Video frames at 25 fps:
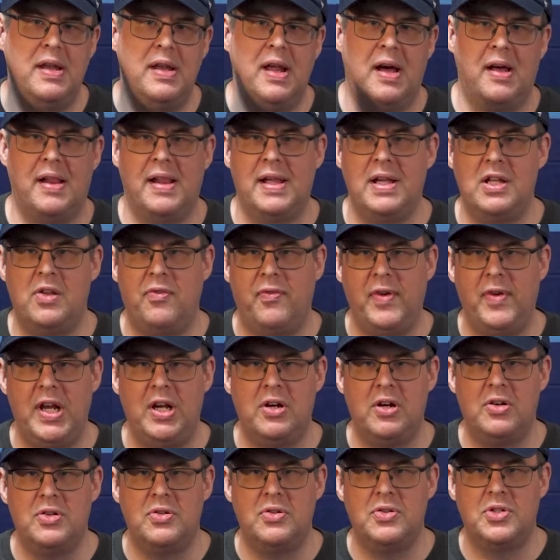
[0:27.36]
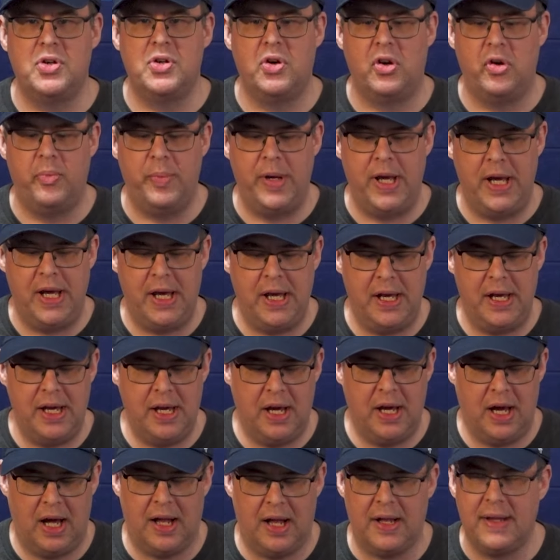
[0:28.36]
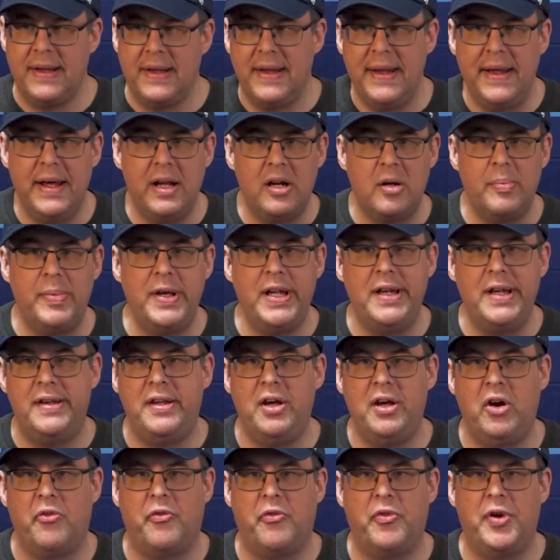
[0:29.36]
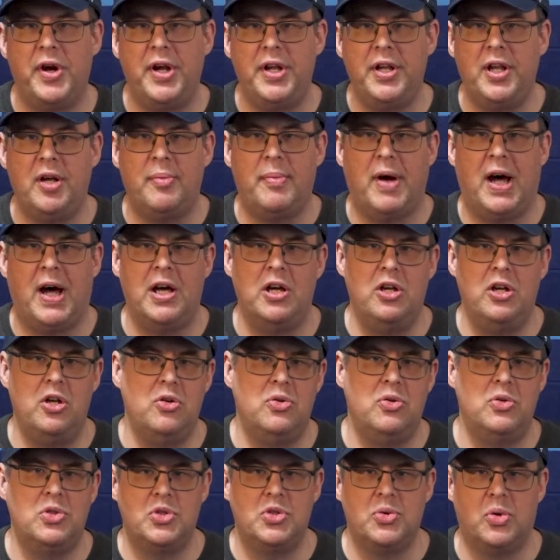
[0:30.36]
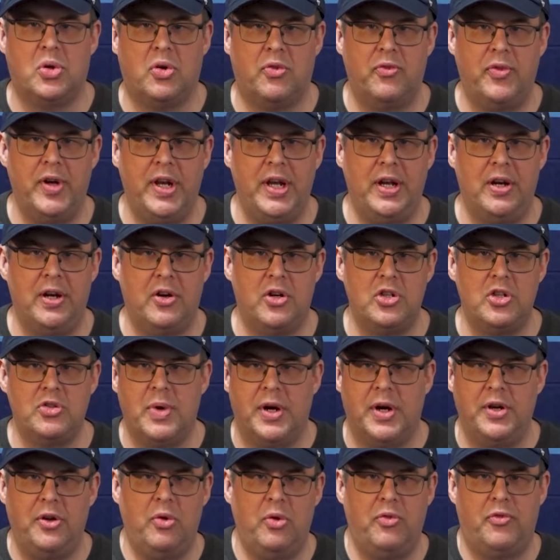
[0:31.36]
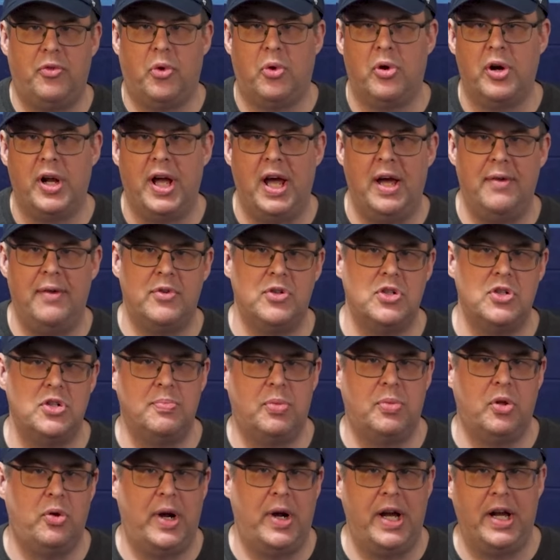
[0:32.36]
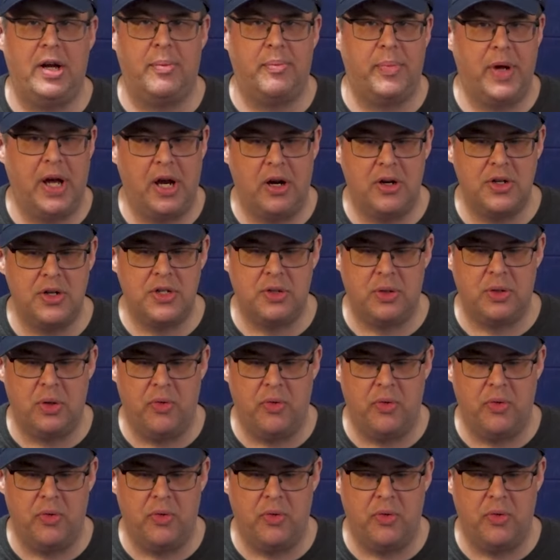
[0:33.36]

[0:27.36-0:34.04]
Now, this video is going to be a little bit different than my usual videos where I do 4K versus Blu-ray comparison